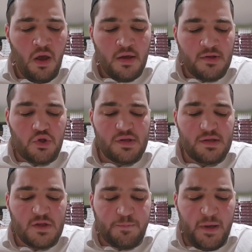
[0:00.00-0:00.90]
such as
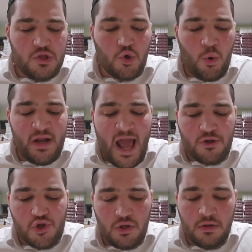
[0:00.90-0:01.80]
speech or an
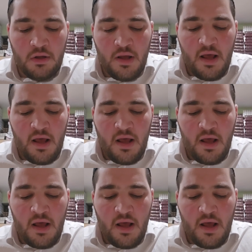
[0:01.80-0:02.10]
action.